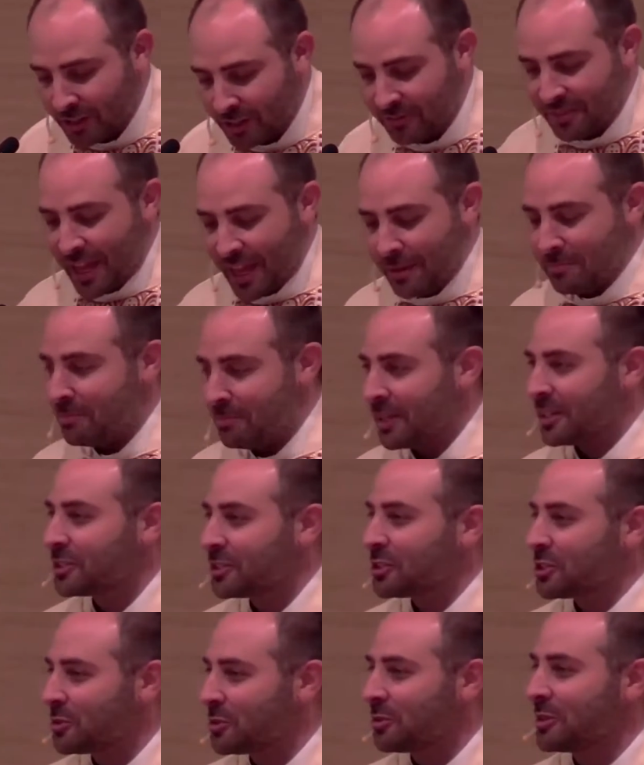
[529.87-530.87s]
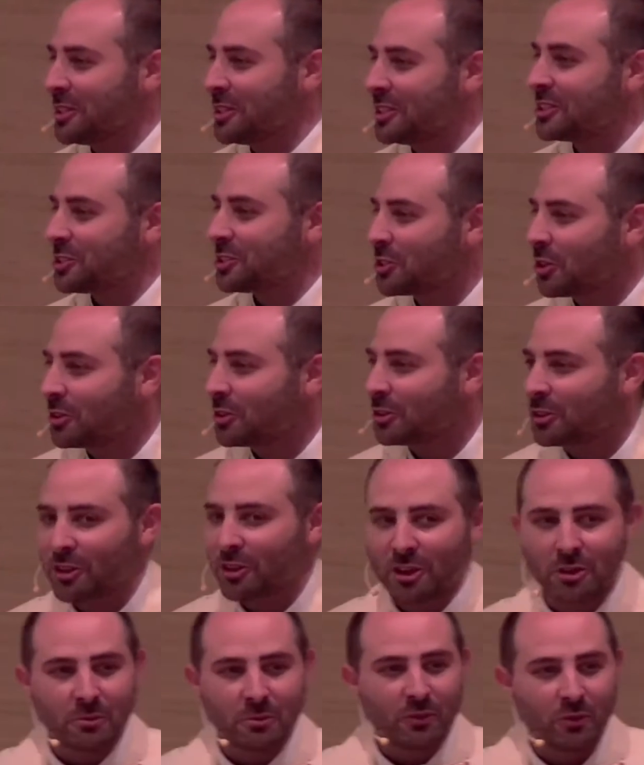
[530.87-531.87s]
of that bigger story that started
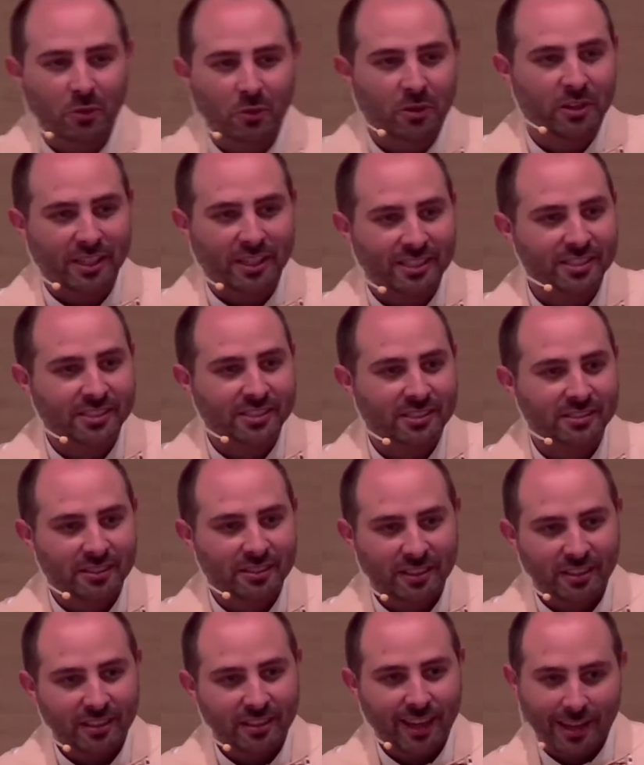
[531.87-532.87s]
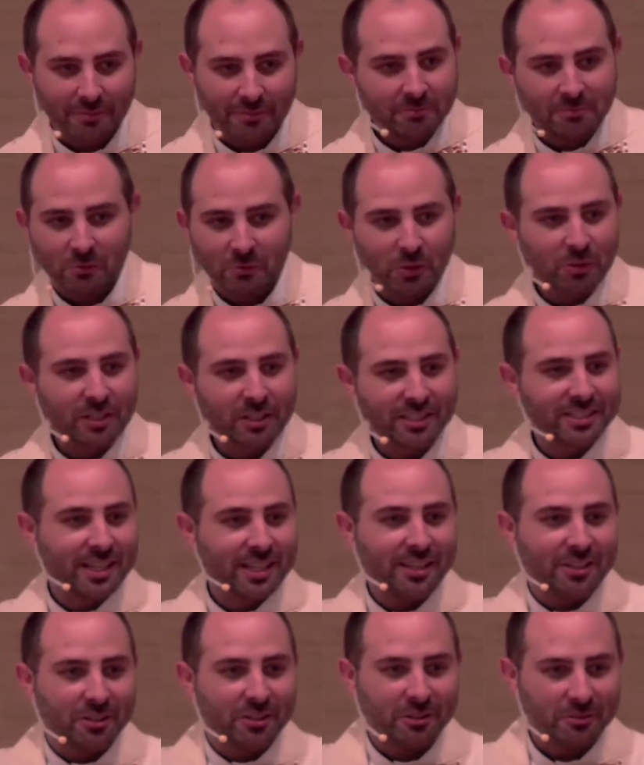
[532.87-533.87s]
long before us and will
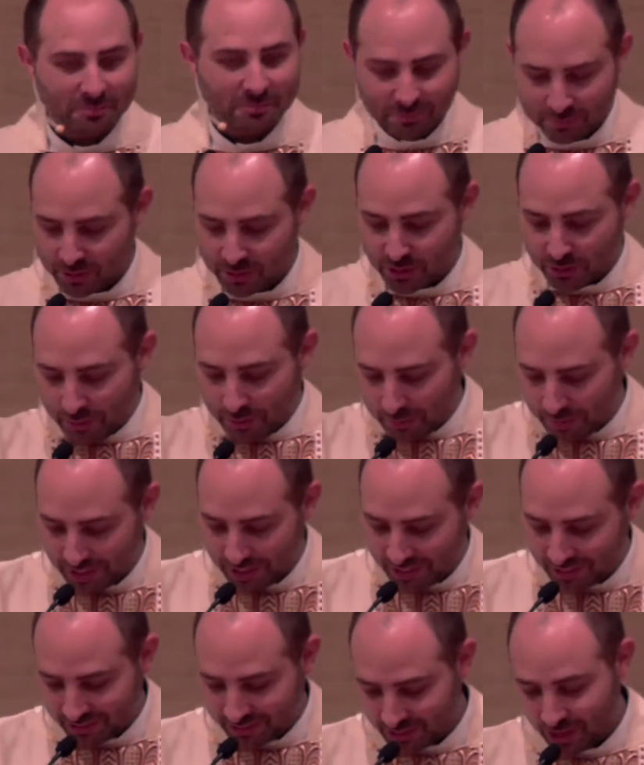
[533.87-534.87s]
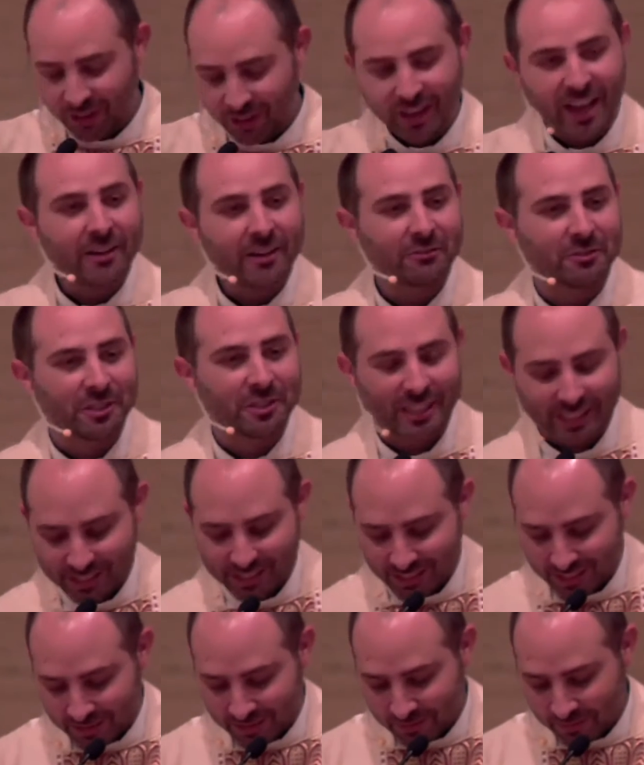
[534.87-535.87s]
continue, presumably, long after us.